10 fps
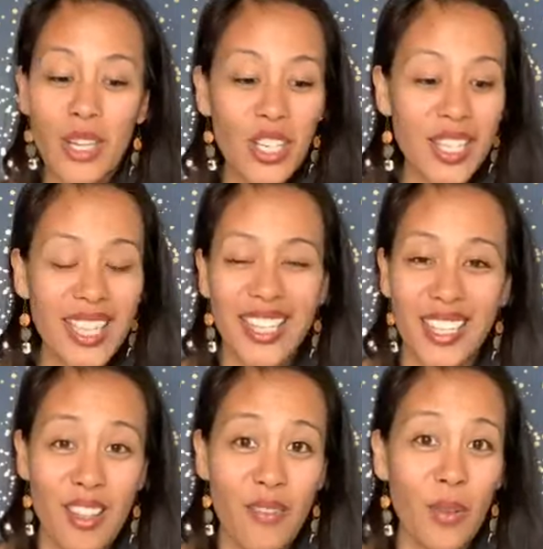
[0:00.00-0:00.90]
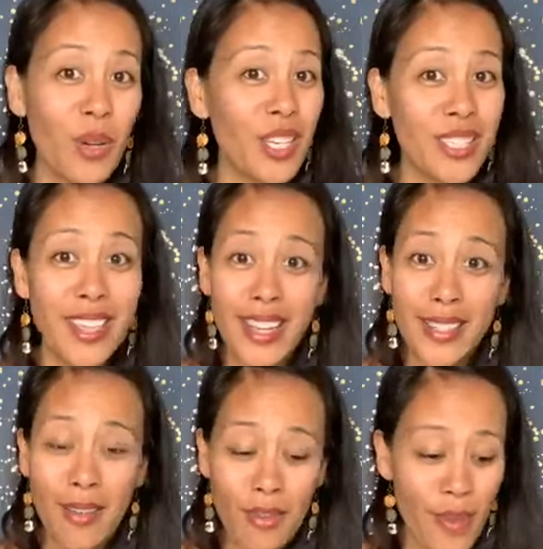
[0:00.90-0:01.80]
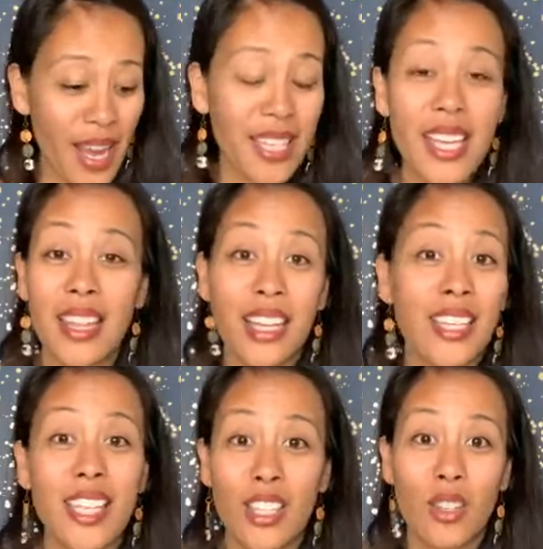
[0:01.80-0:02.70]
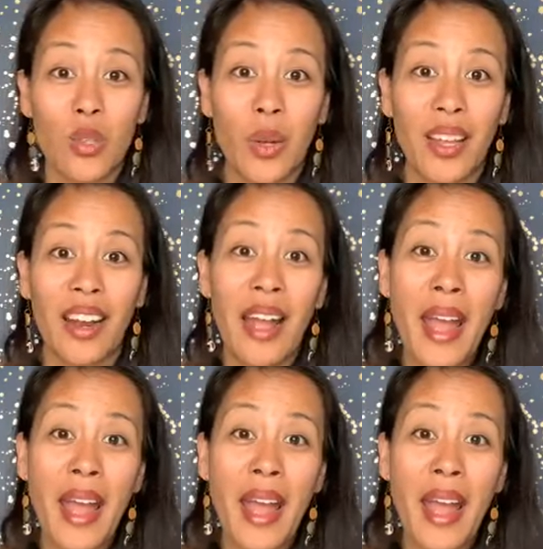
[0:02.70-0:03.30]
she sets it on the floor, takes off her pants, and then sits on the toilet?